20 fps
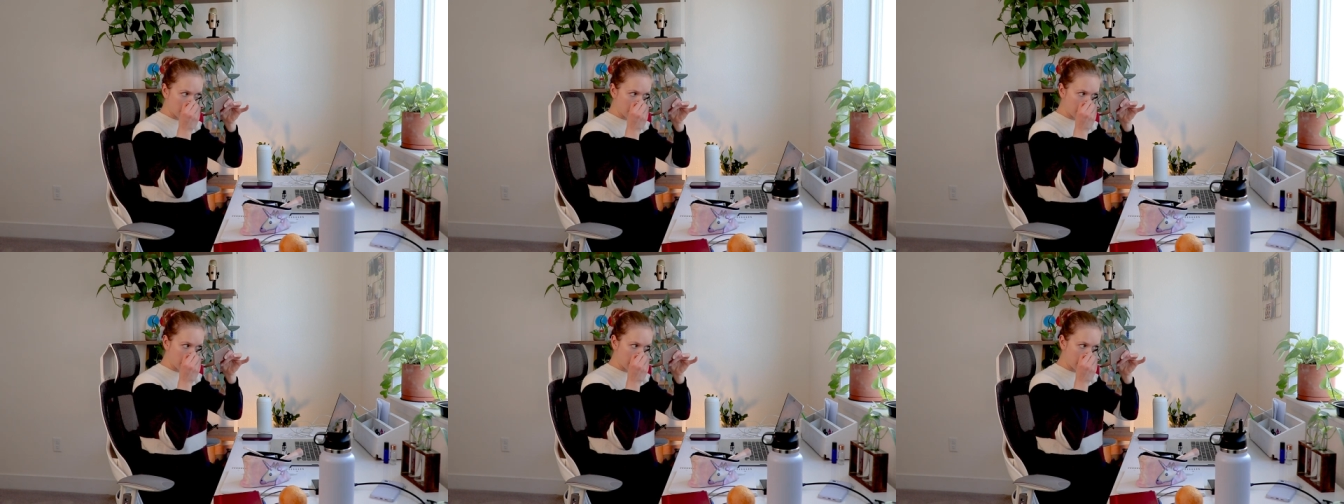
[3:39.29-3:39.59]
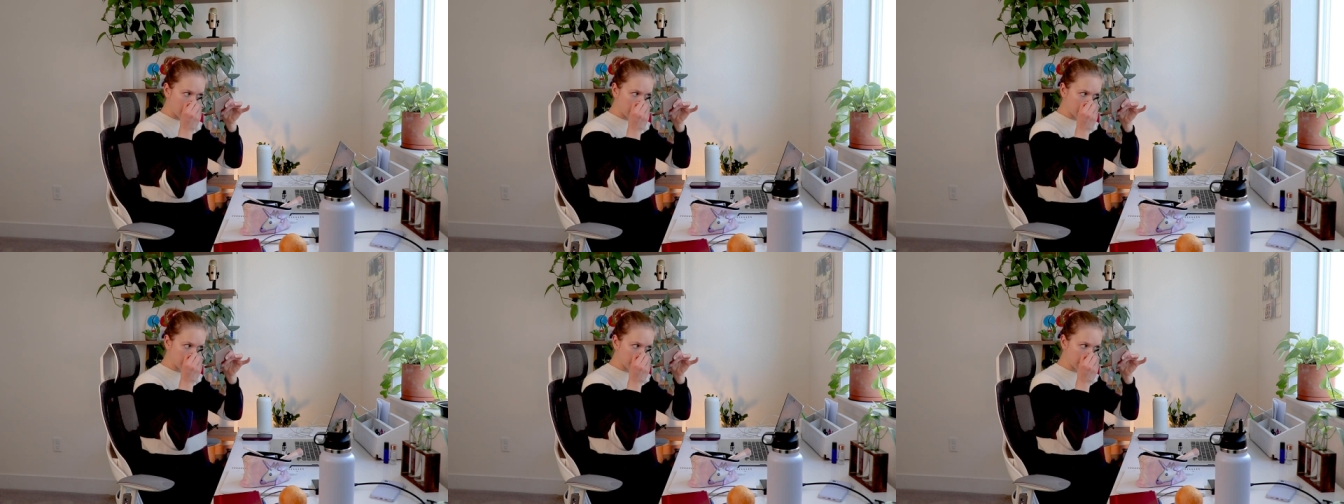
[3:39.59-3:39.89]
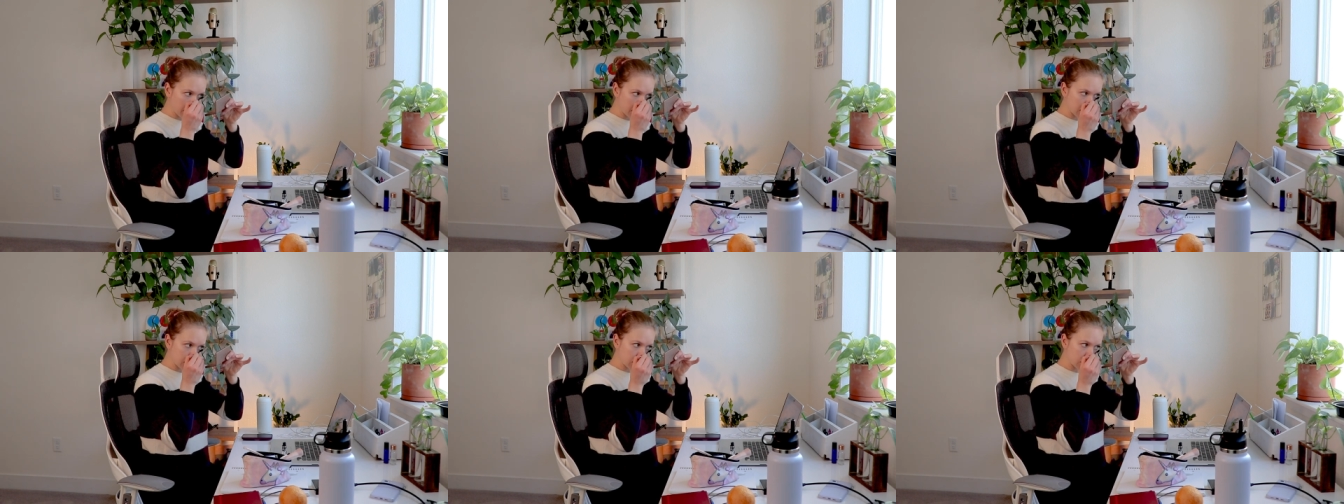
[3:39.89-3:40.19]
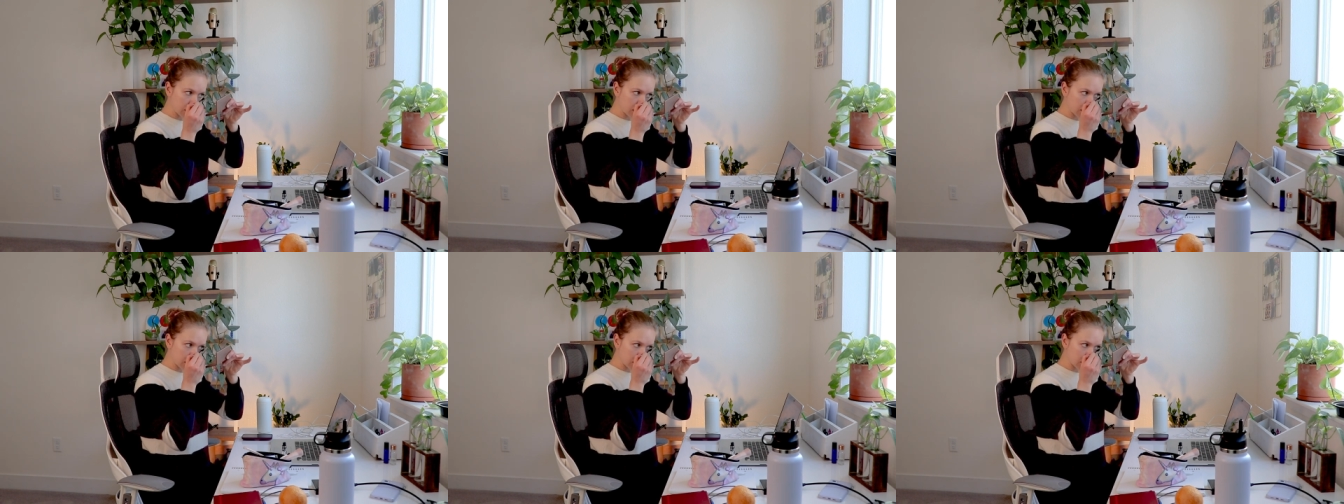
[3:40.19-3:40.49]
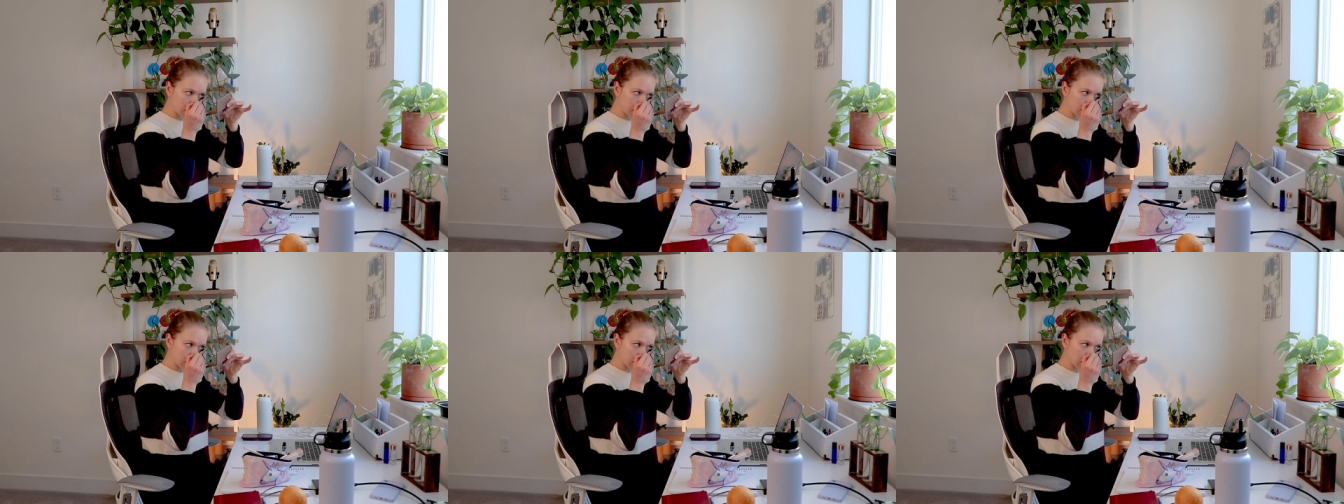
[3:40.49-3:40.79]
my iPad is
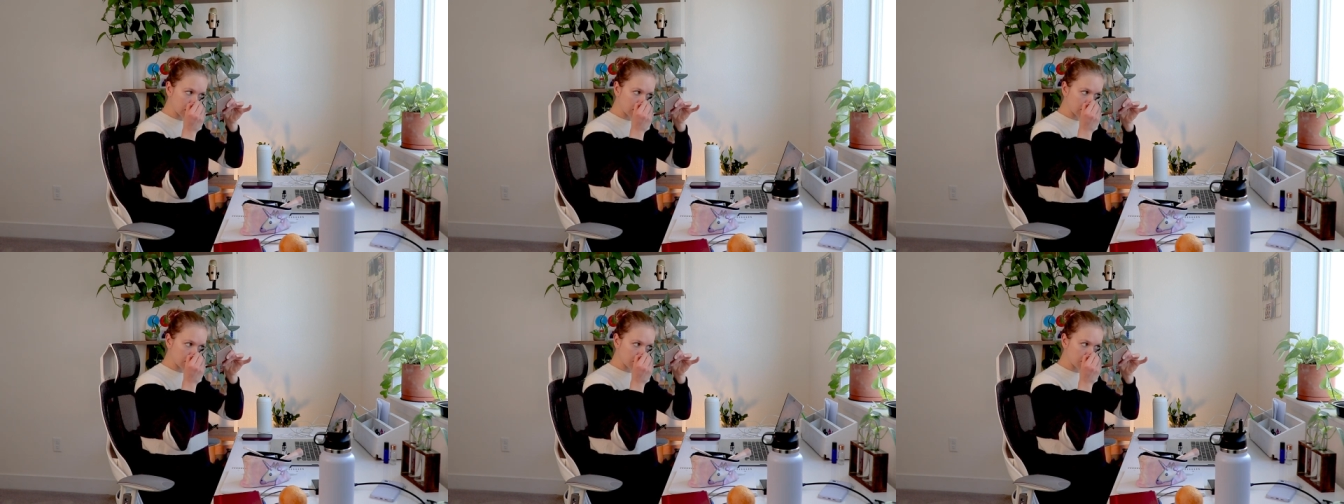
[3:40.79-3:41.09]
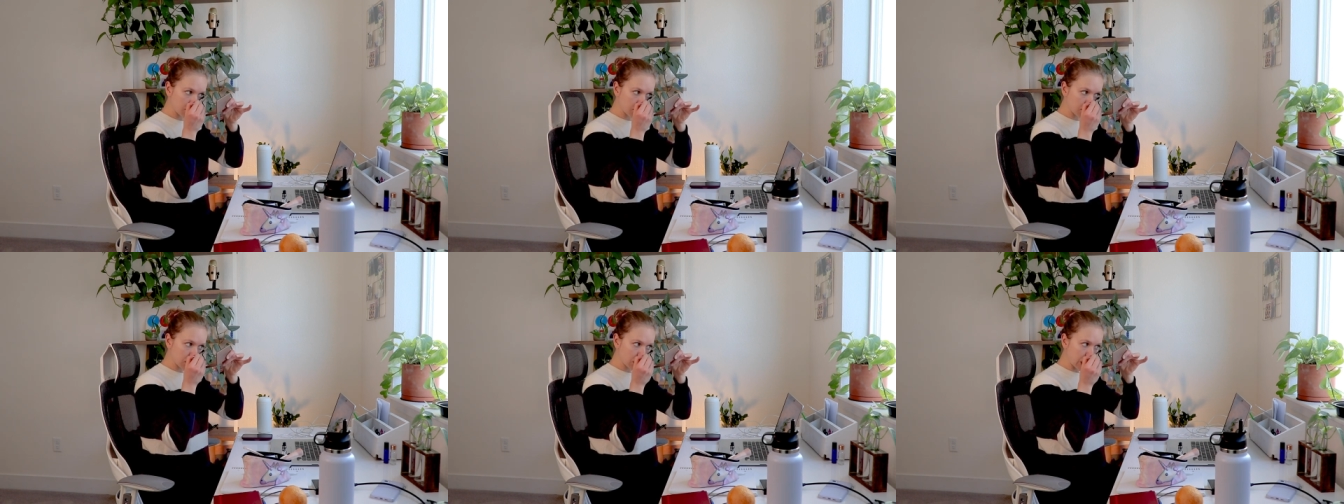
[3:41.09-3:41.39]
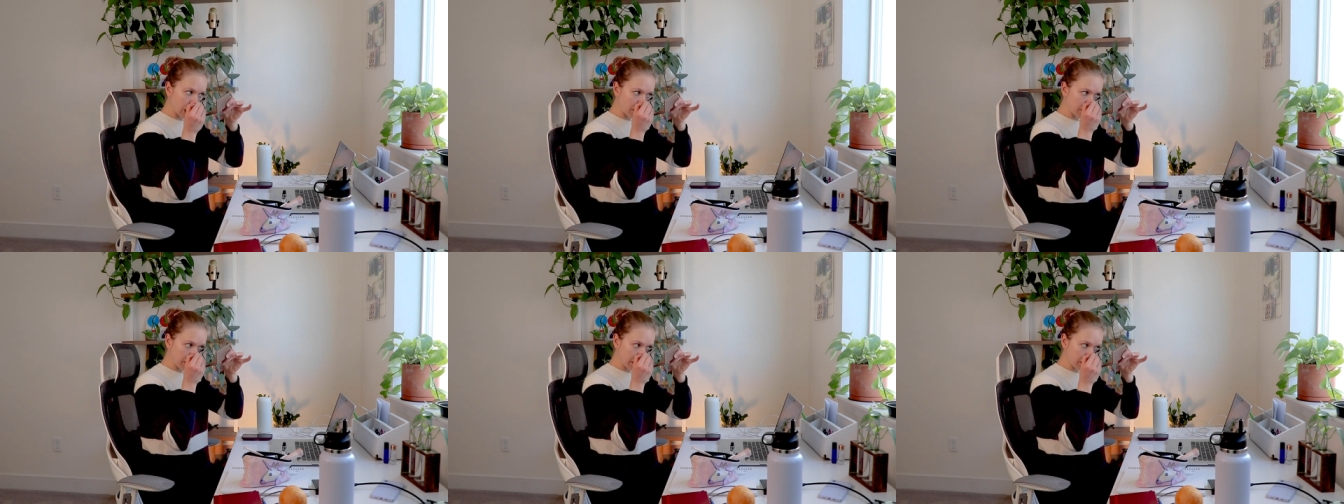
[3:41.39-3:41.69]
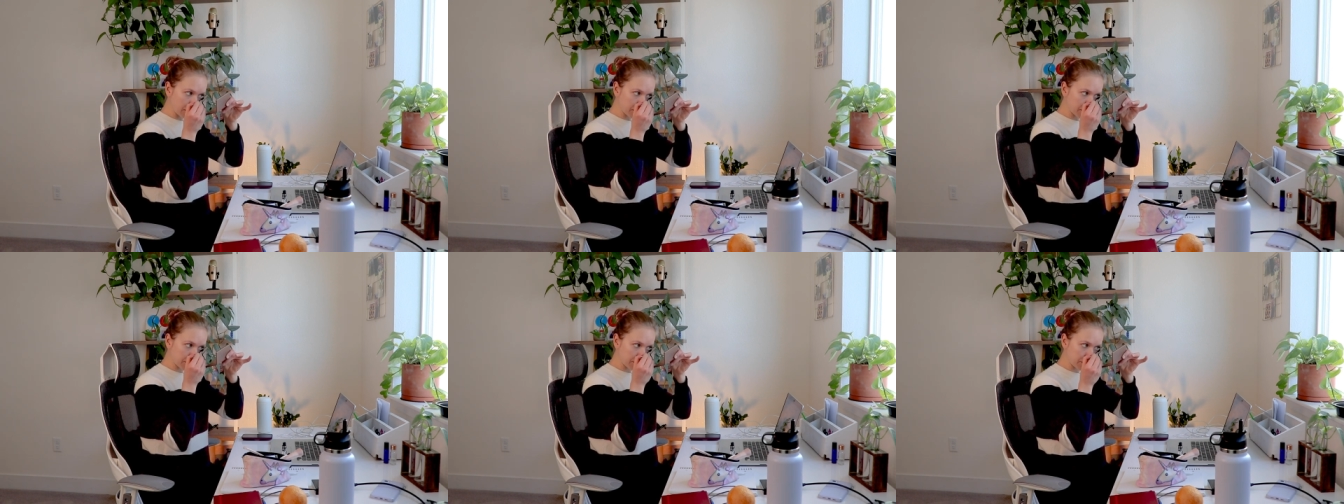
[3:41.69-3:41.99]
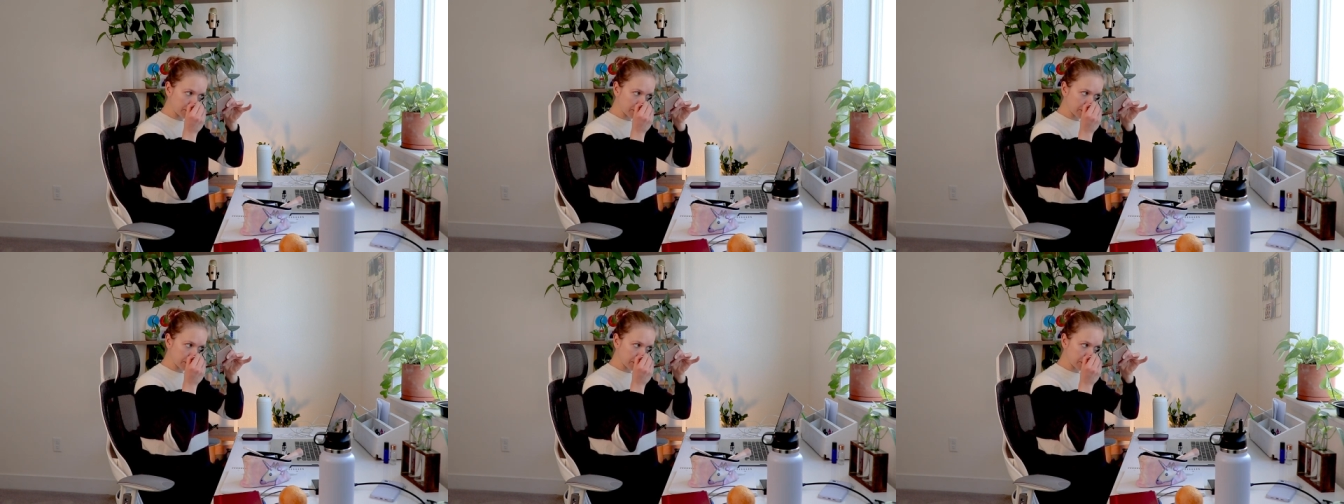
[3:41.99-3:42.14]
sleeping,